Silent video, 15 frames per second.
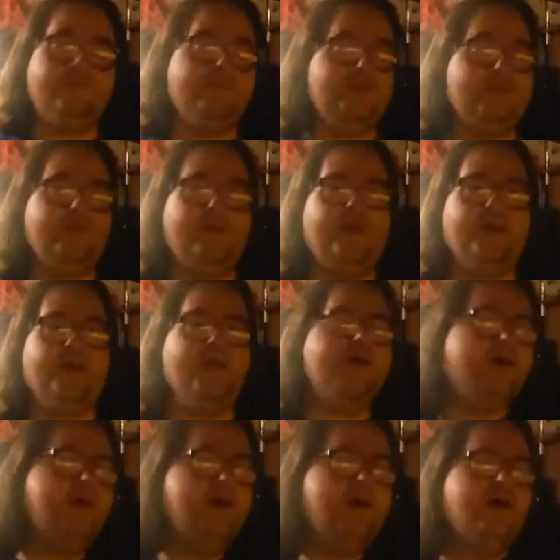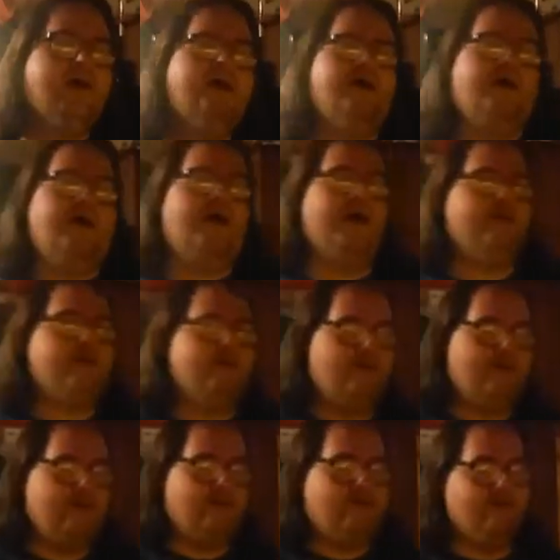pathetic. I don't
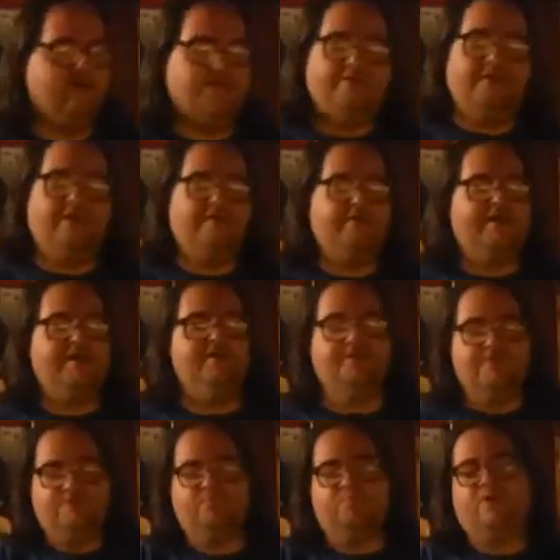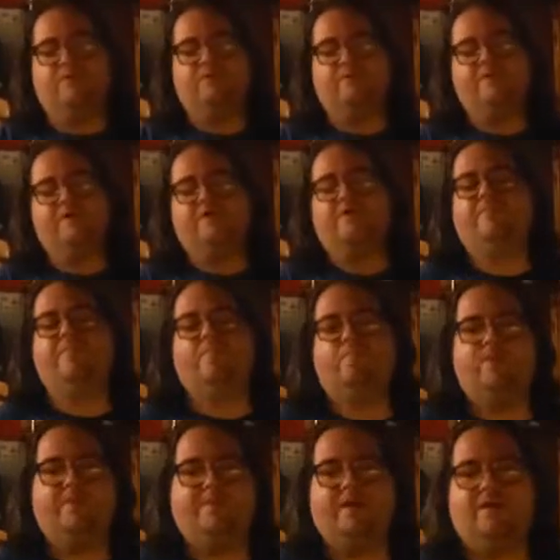know how long this video is. It's probably going to be
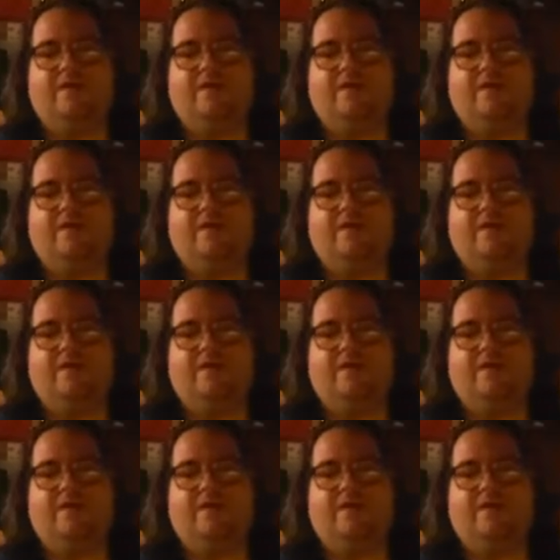one of my